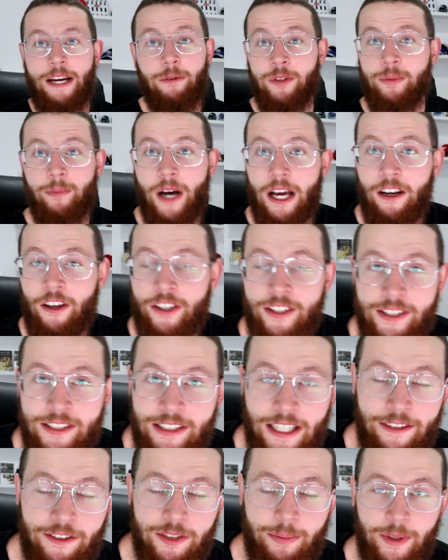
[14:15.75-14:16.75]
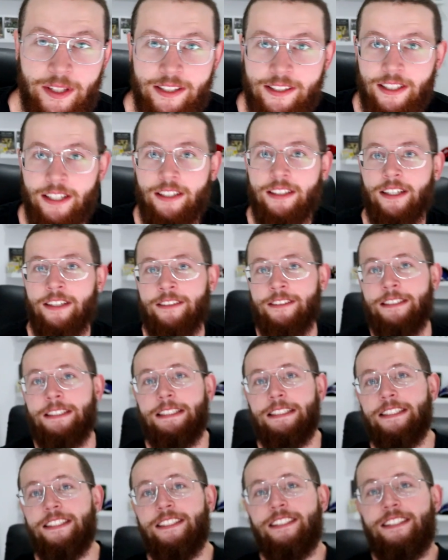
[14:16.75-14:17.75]
that was my look at Steve Smith Senior.
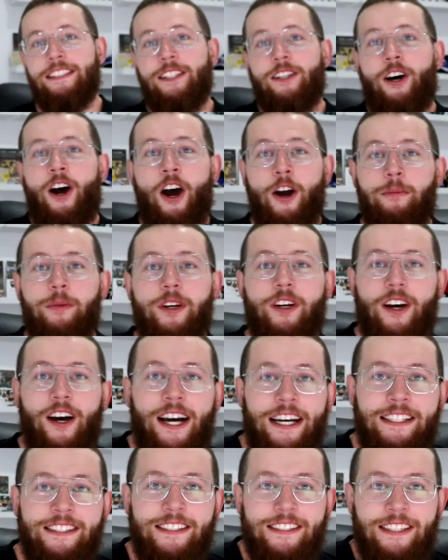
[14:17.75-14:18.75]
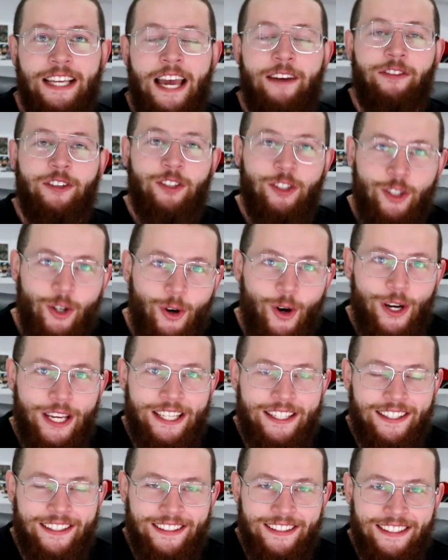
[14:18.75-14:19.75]
I hope you guys have
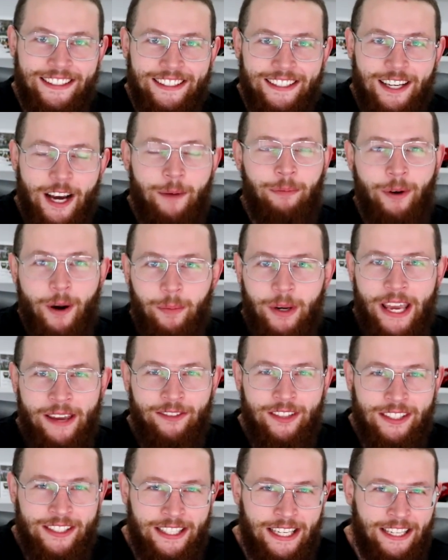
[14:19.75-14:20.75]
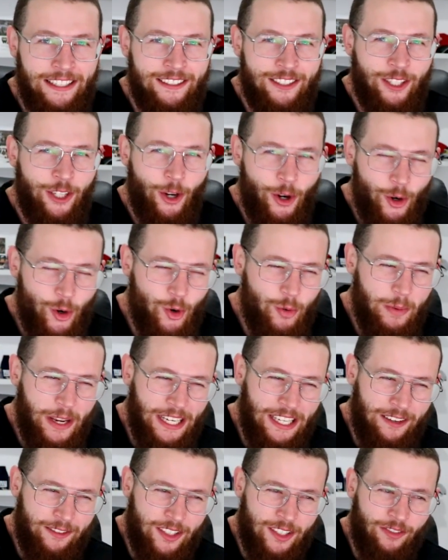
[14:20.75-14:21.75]
enjoyed. I probably haven't seen too
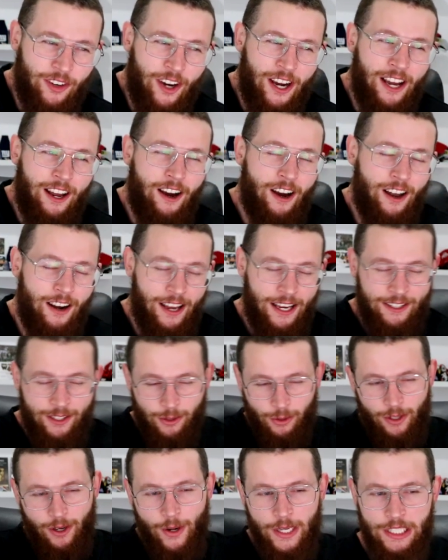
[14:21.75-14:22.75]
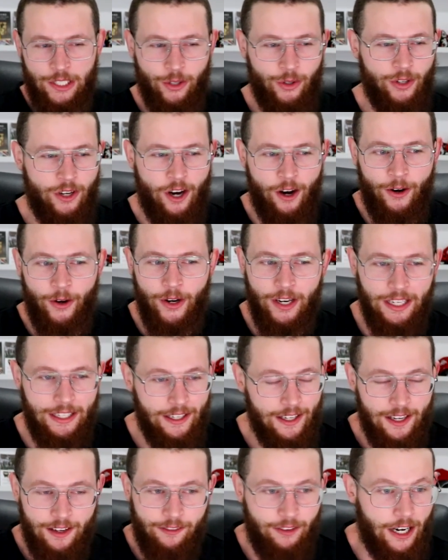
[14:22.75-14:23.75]
many of his highlights, although I do know.
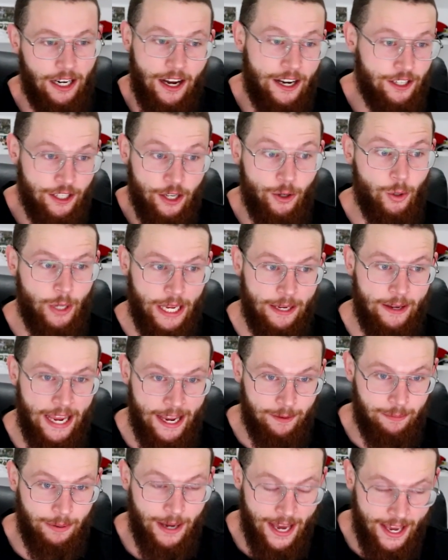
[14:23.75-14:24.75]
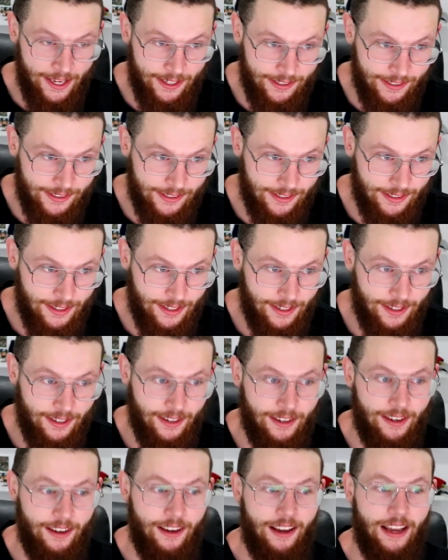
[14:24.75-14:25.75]
Fuck, I knew he had pace,
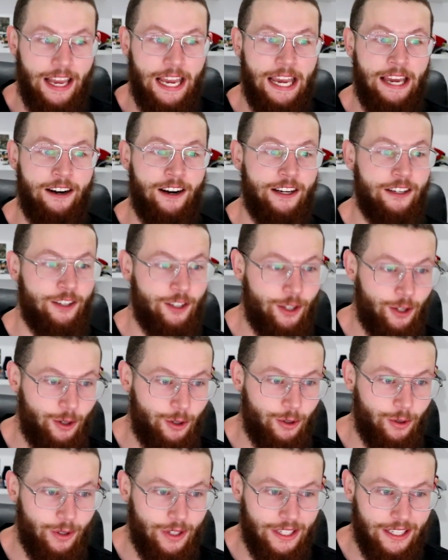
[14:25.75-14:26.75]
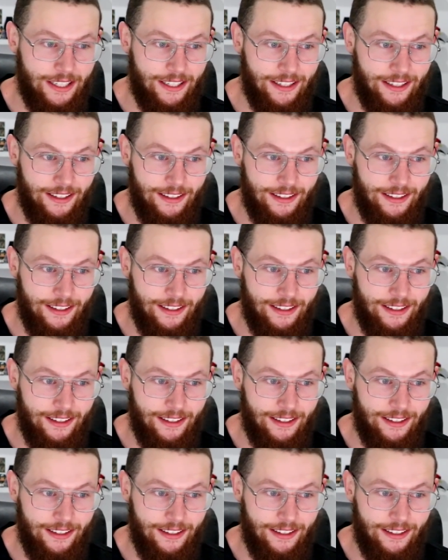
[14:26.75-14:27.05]
and I knew